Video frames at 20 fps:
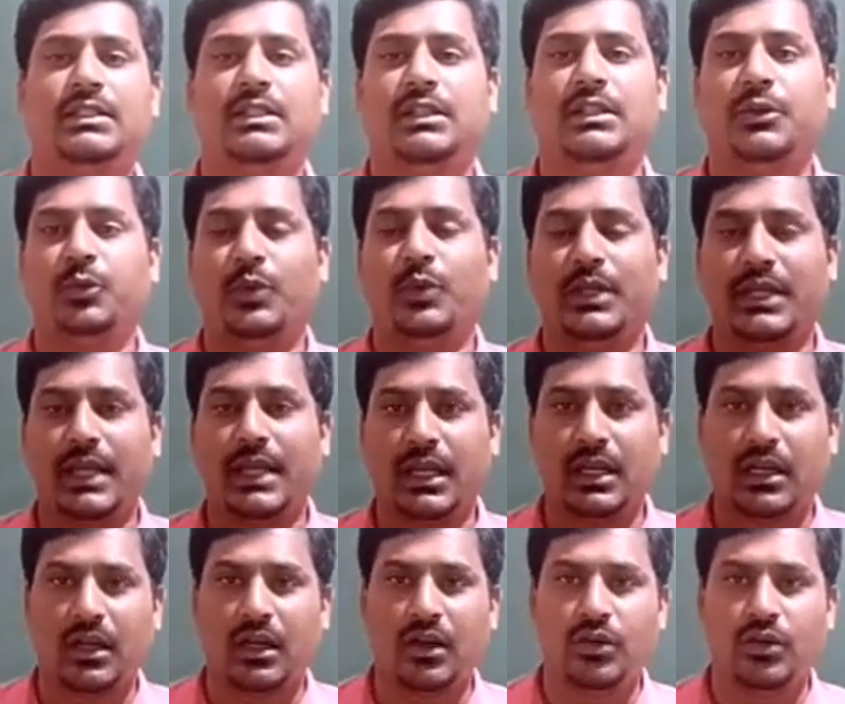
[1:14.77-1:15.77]
we can
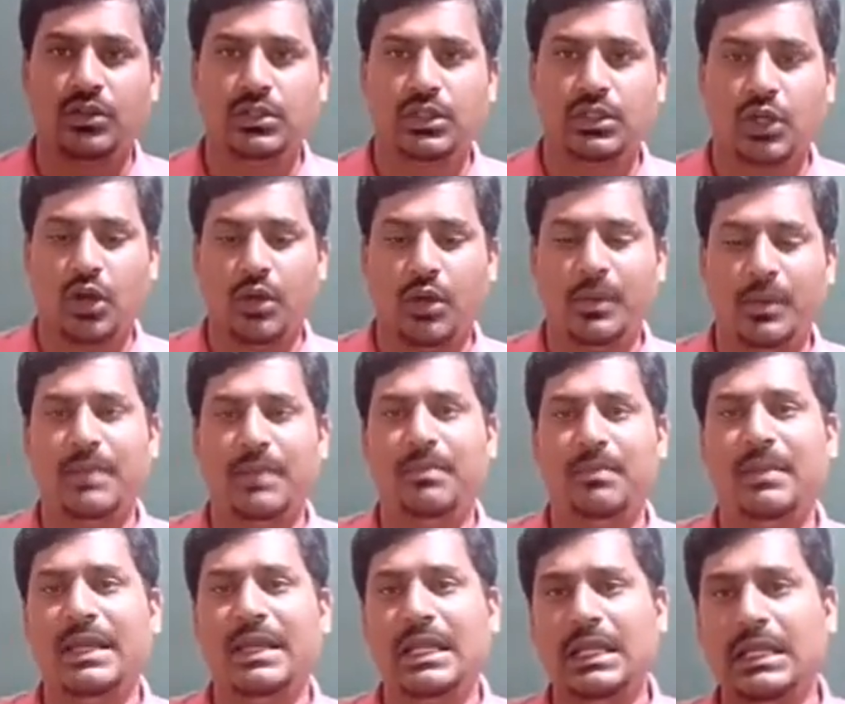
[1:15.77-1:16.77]
count how many
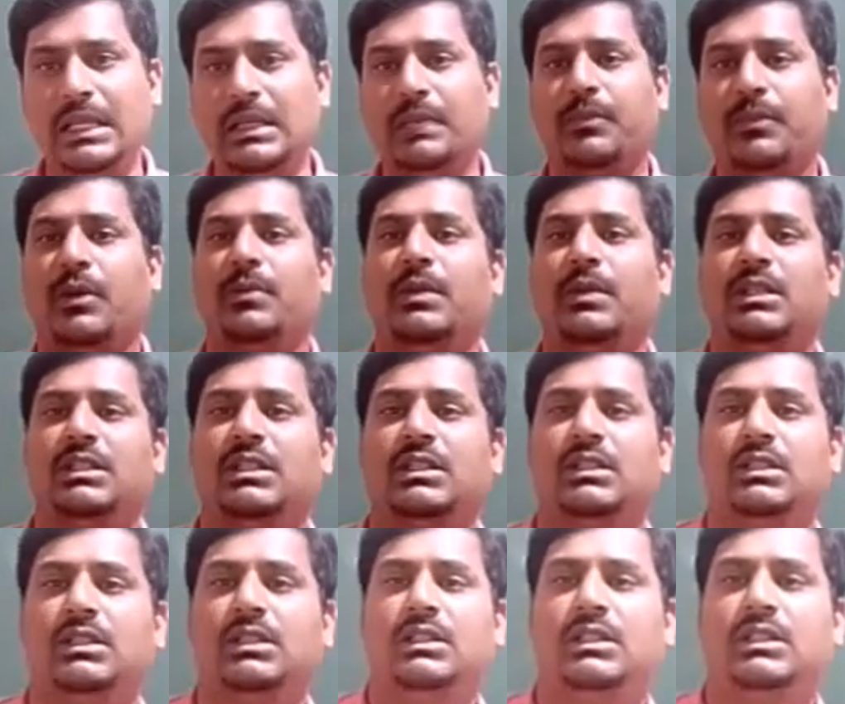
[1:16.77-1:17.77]
male population
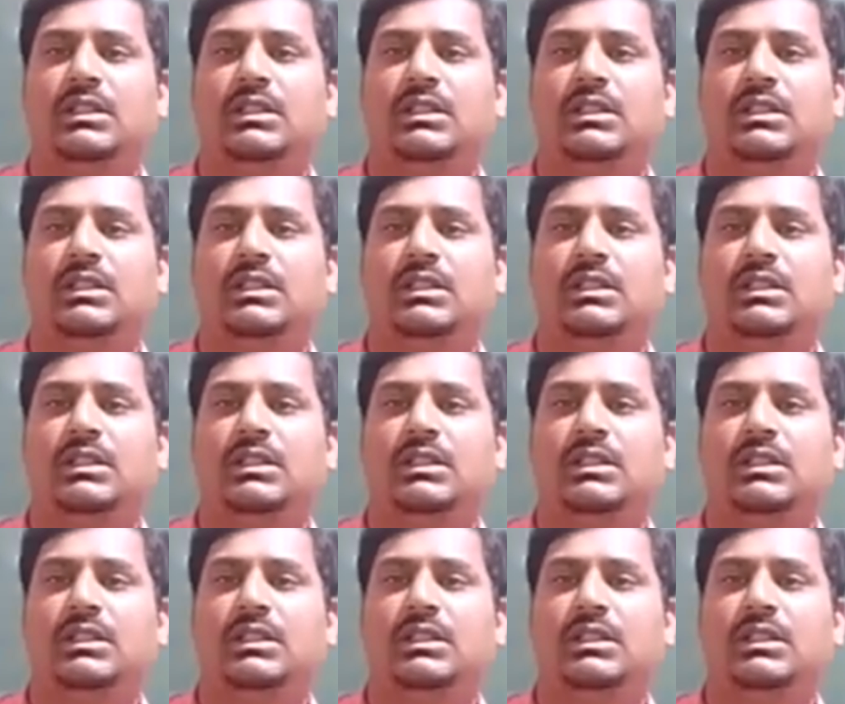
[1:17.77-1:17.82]
is there,